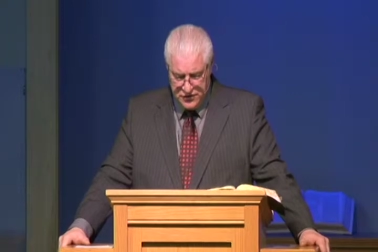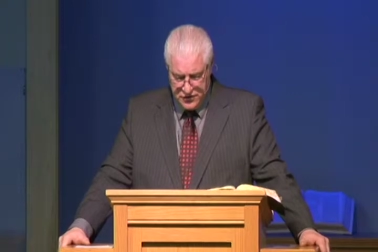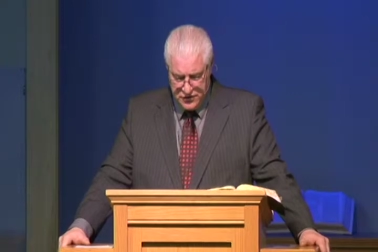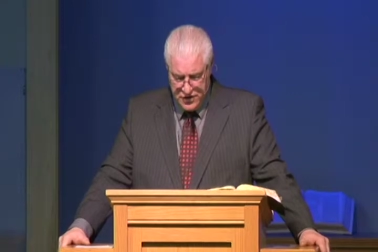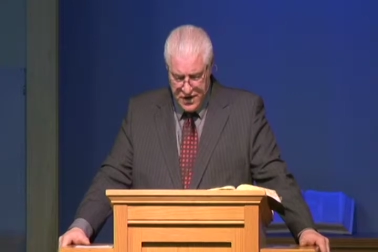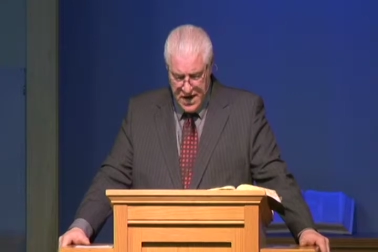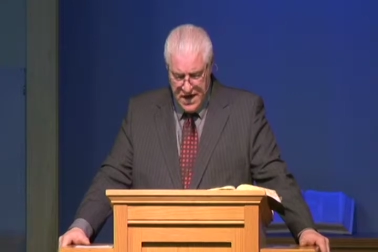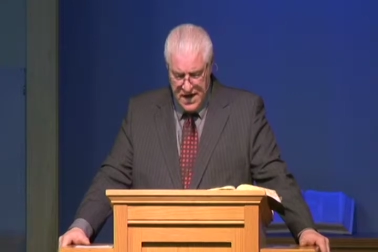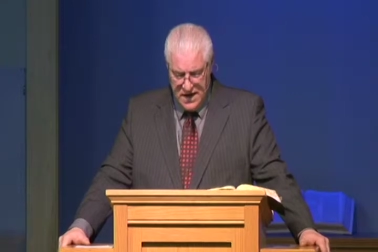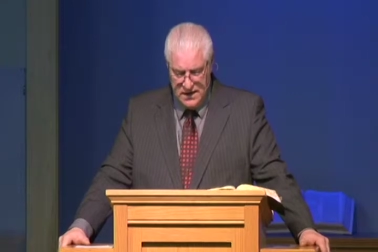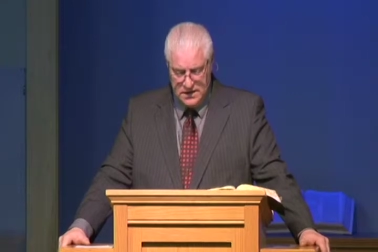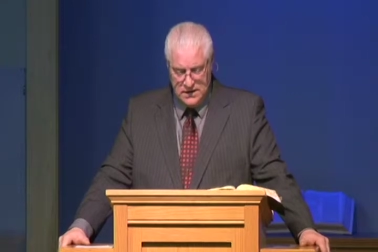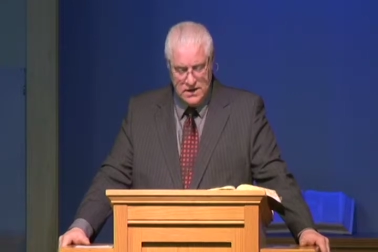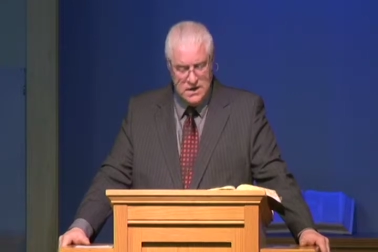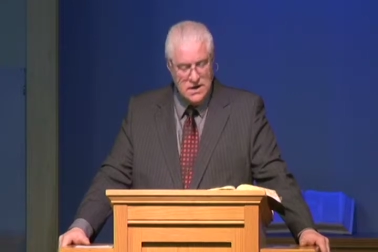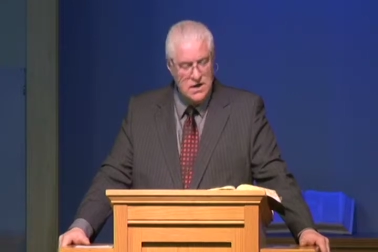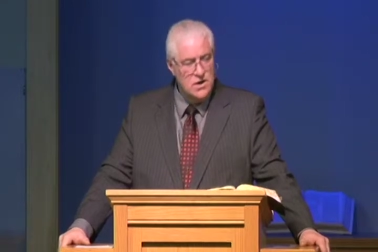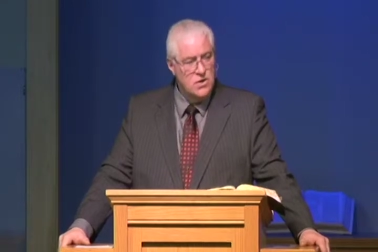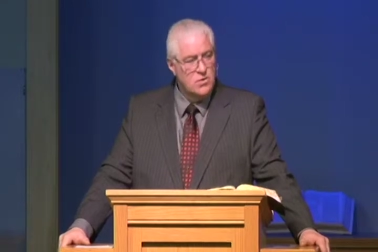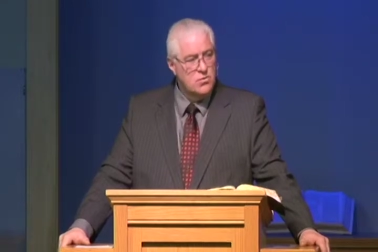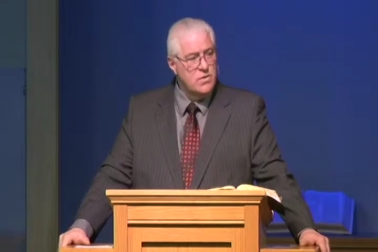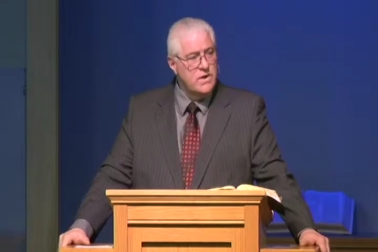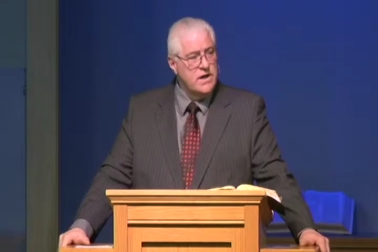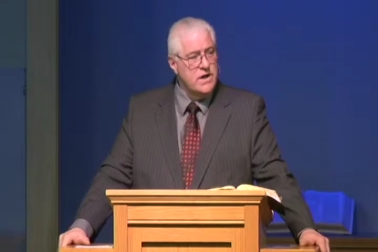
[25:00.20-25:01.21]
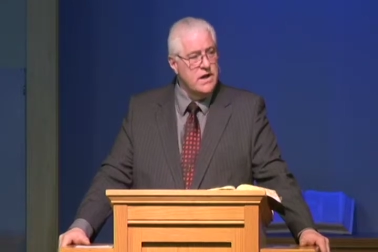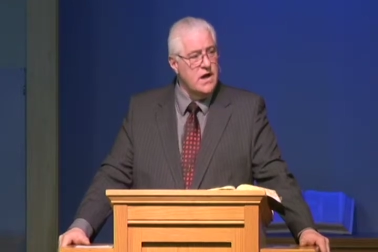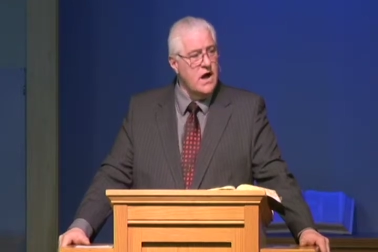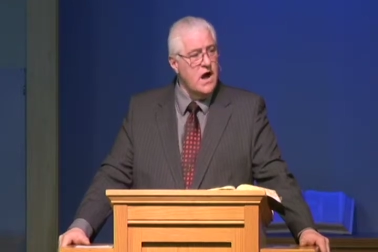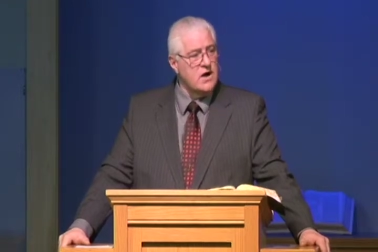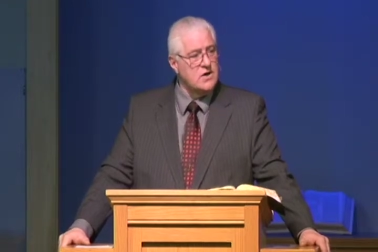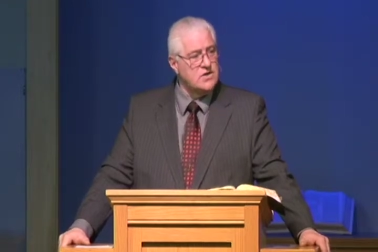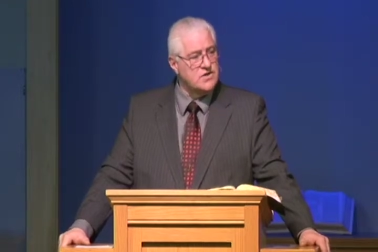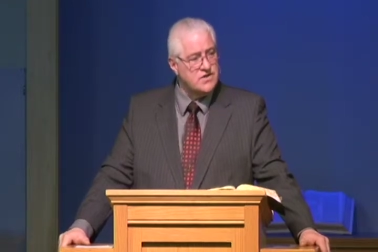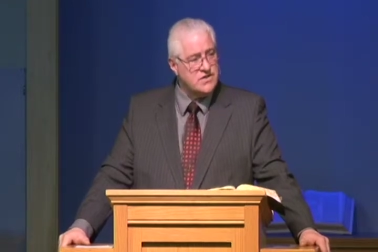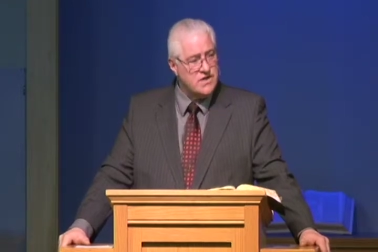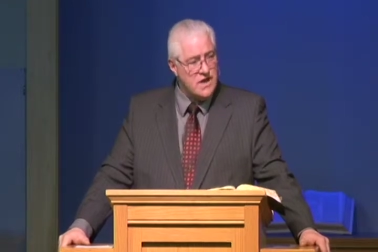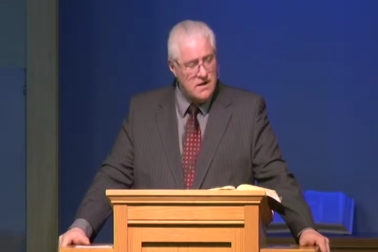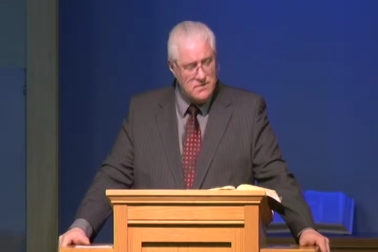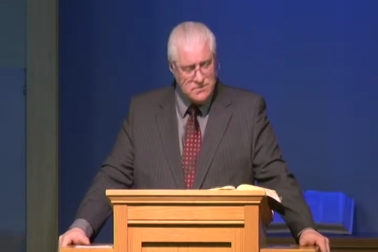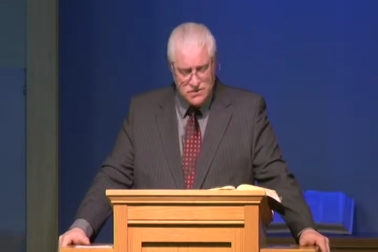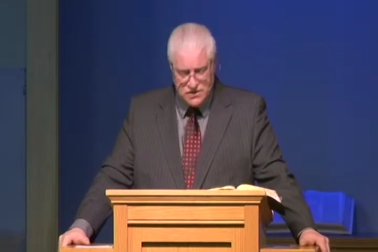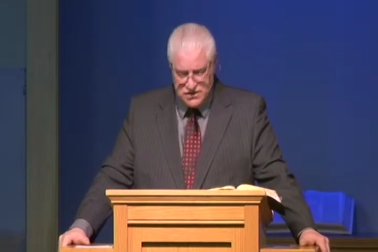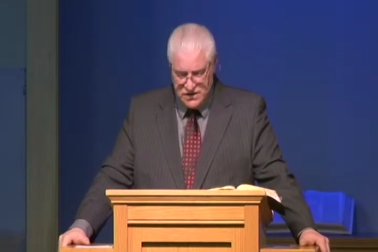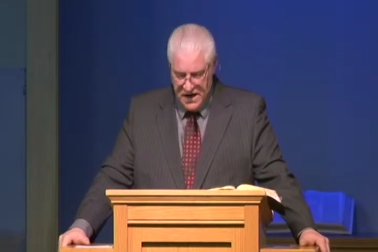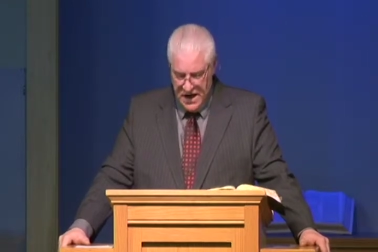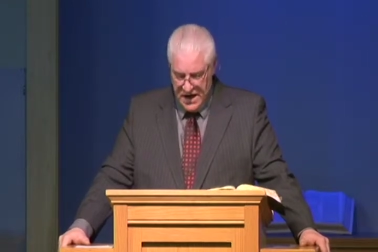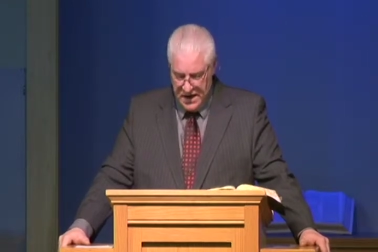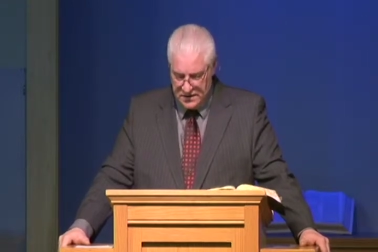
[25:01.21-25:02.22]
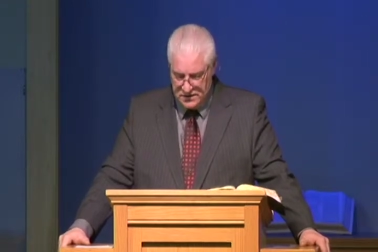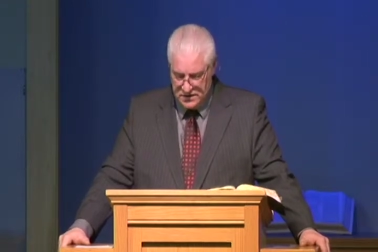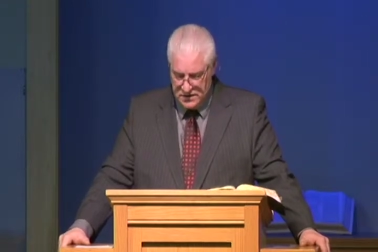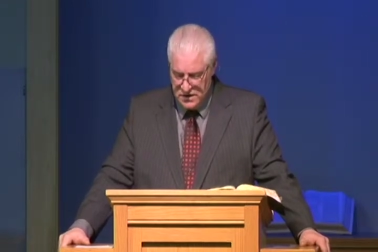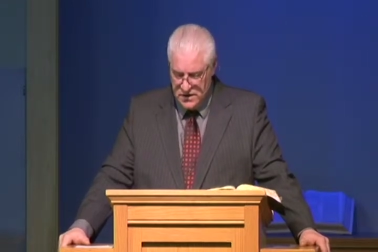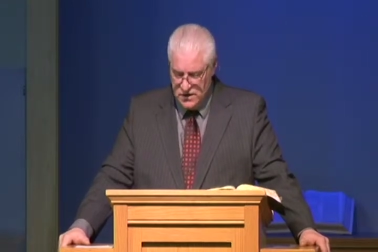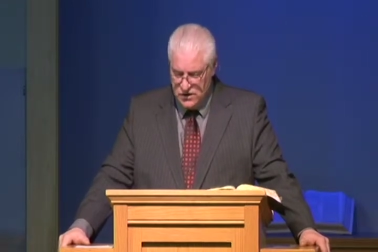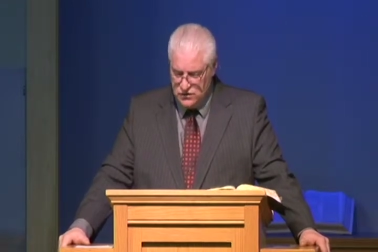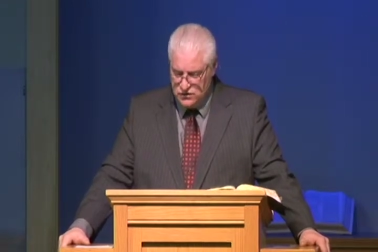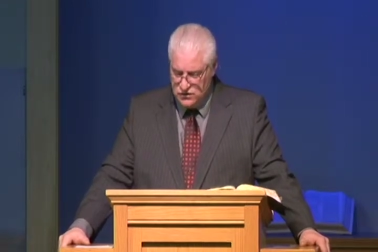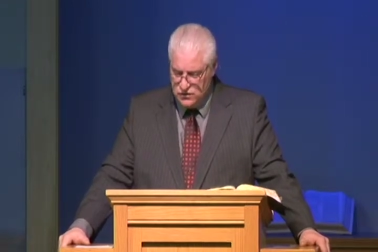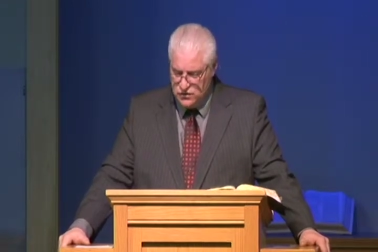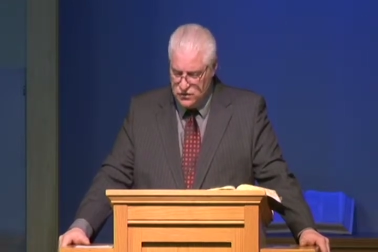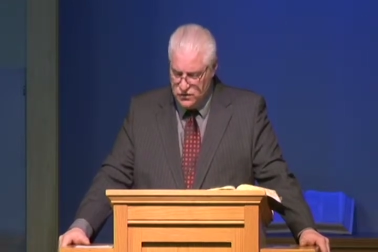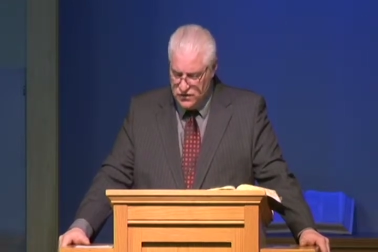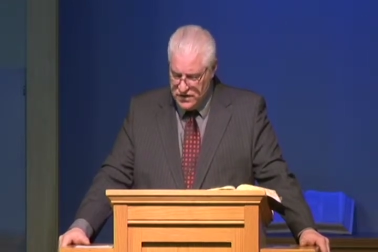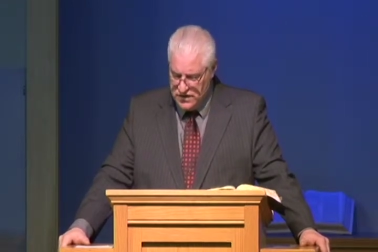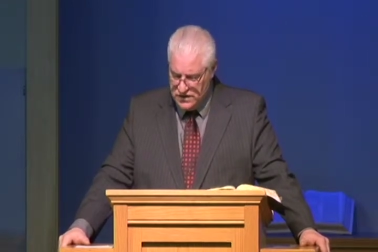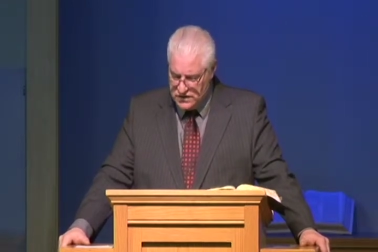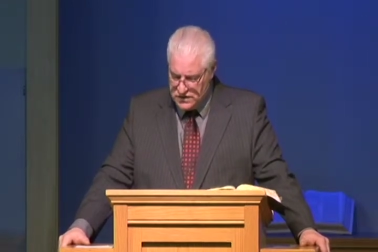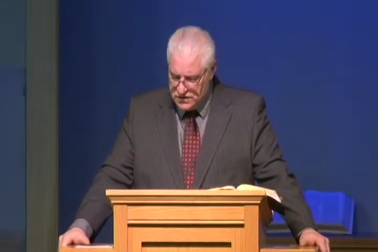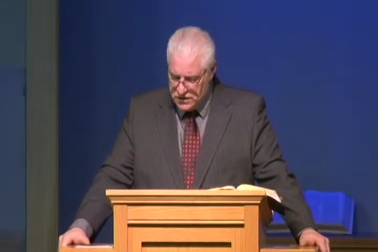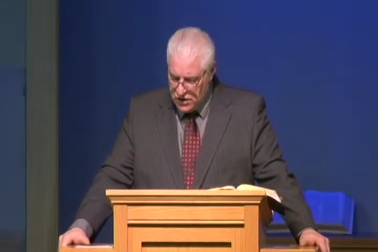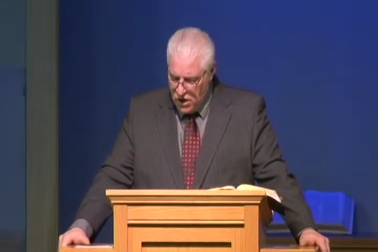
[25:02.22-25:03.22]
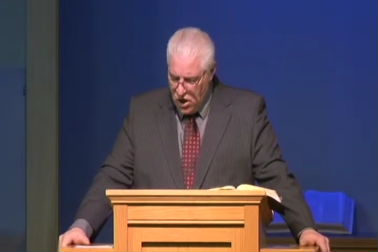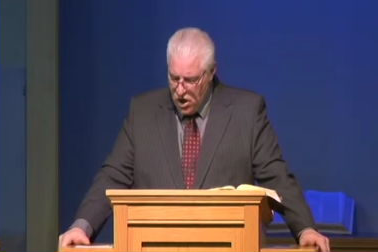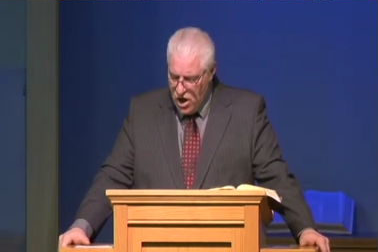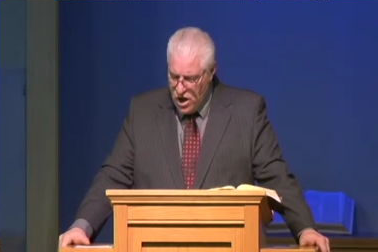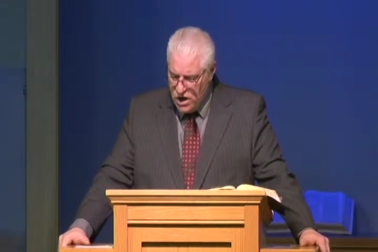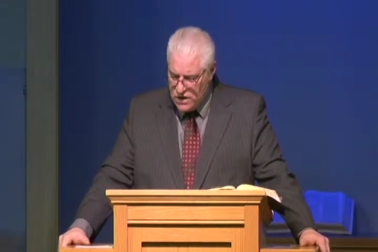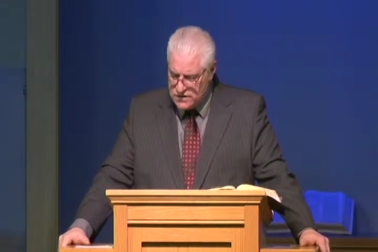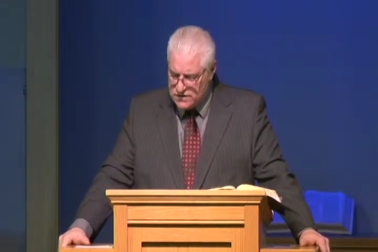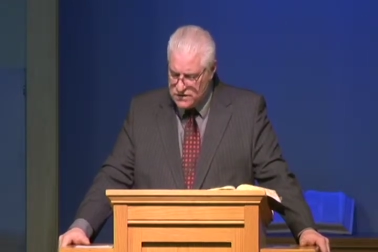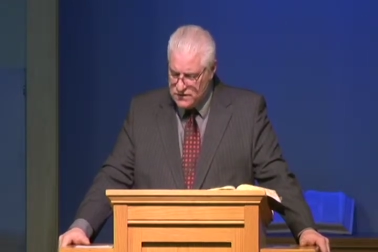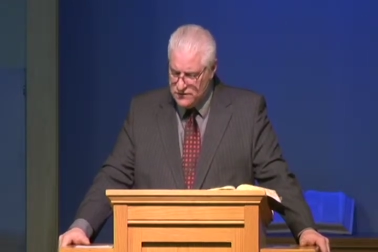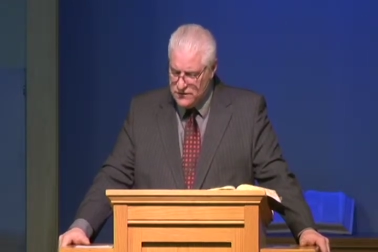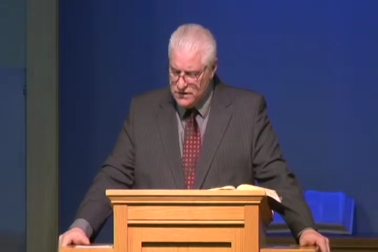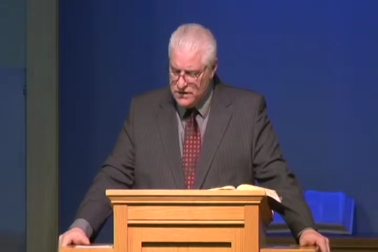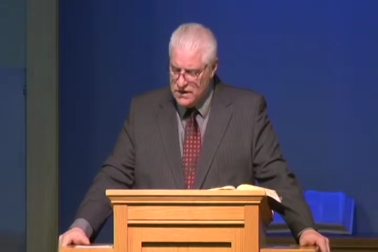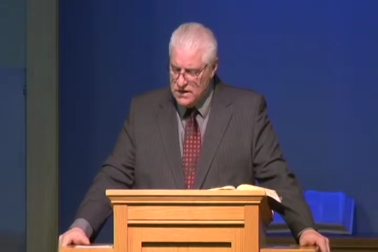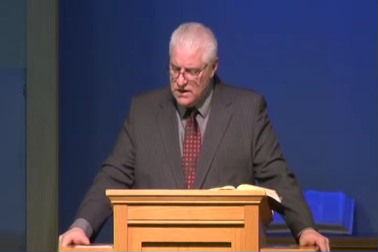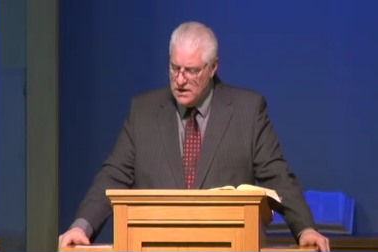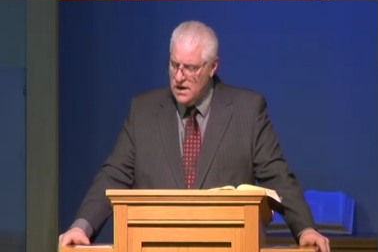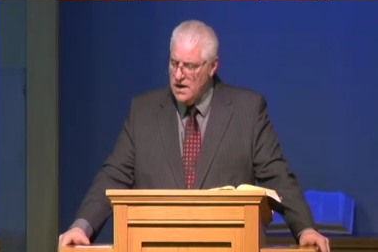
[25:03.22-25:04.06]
or not, we are subject to these laws of a,